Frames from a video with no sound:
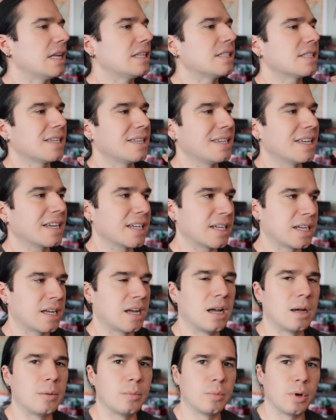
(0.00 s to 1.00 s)
it's going to
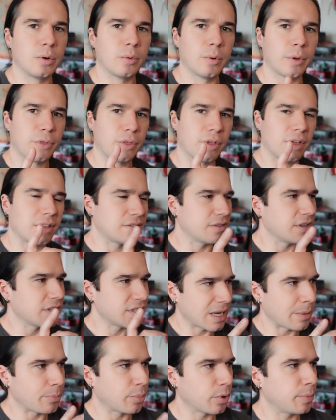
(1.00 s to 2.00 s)
come with the
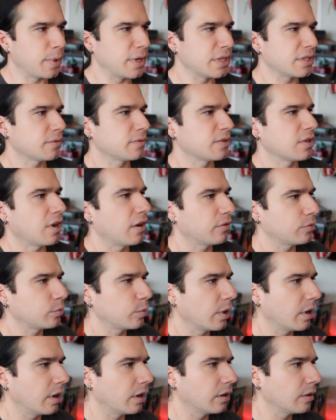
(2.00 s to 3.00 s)
separate piece of
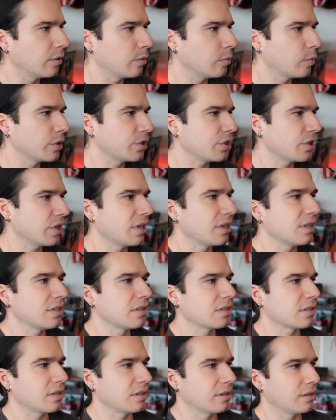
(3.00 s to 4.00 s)
software, which
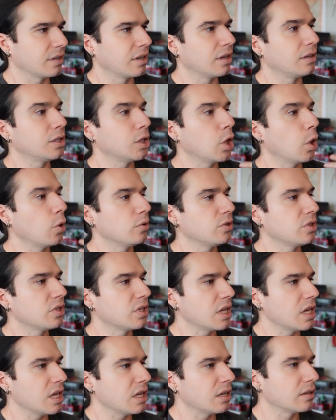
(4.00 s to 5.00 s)
is, you know, loads
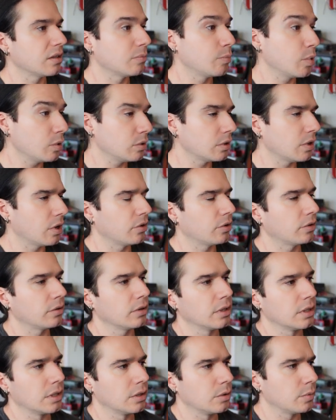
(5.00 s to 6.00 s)
the, the bootloader,
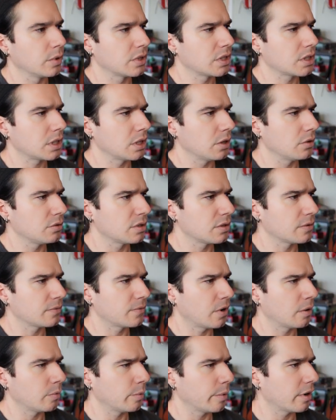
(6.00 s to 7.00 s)
which loads the
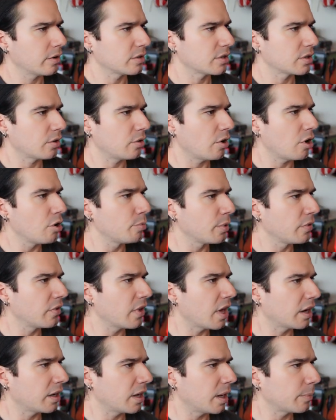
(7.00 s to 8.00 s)
firmware. So open
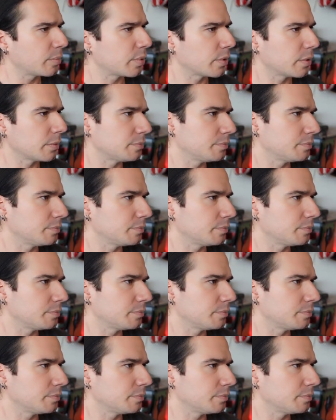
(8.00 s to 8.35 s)
that up.